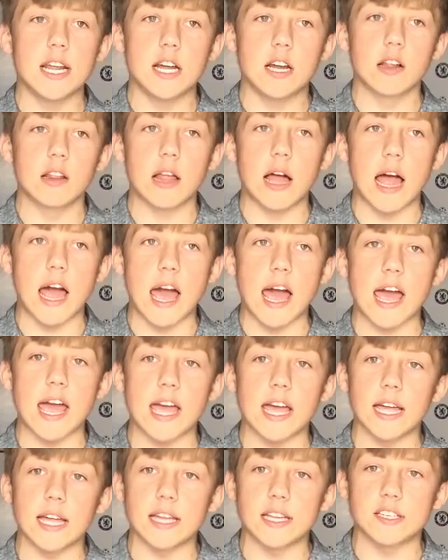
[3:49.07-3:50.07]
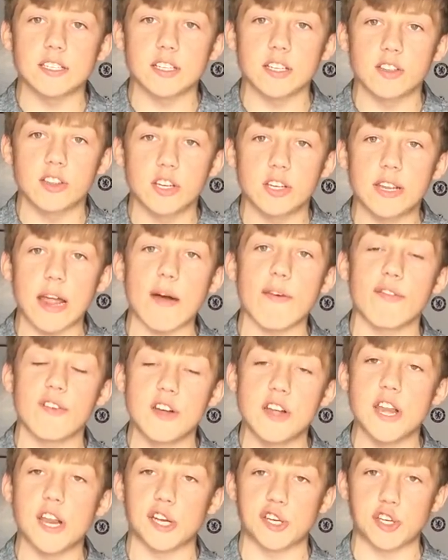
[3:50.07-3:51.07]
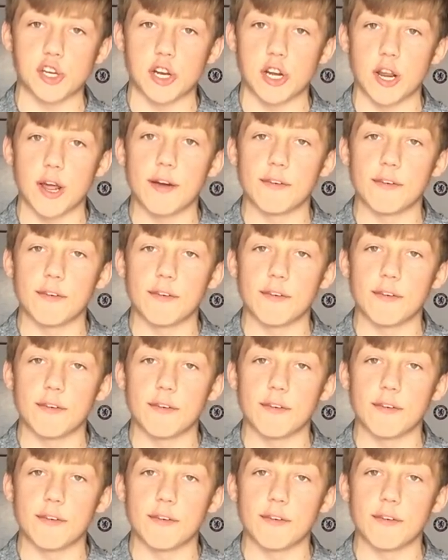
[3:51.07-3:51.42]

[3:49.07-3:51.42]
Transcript: Nicolette is the definition